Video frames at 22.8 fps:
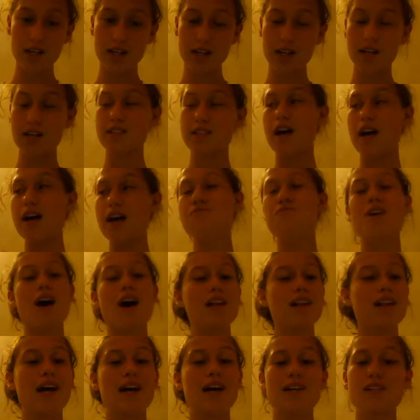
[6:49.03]
Because I do
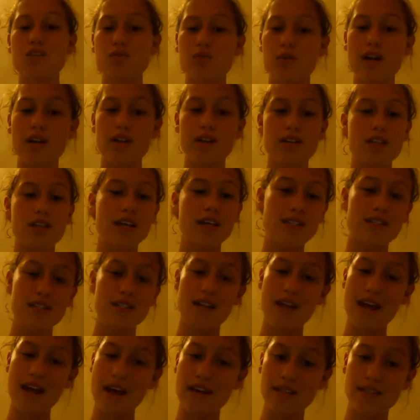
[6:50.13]
not like sweating. That's
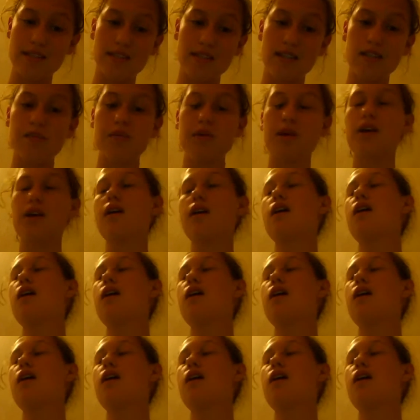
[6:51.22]
nasty to me.